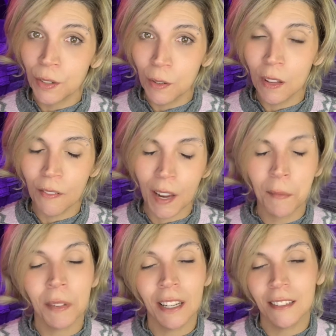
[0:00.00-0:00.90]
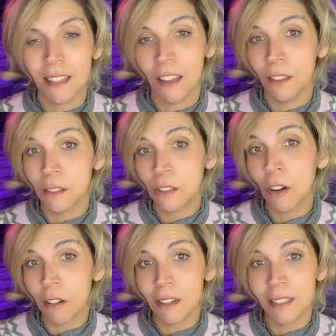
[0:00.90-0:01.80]
to the families in those
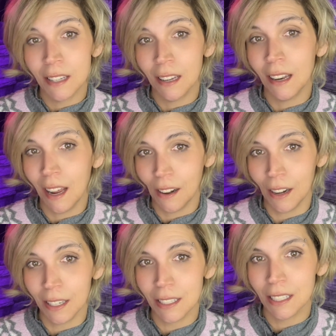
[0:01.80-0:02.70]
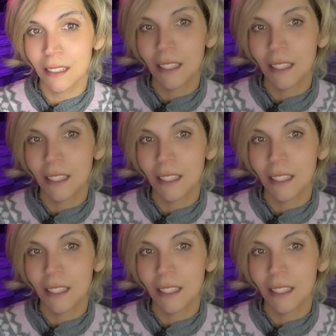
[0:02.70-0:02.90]
hardest hit areas.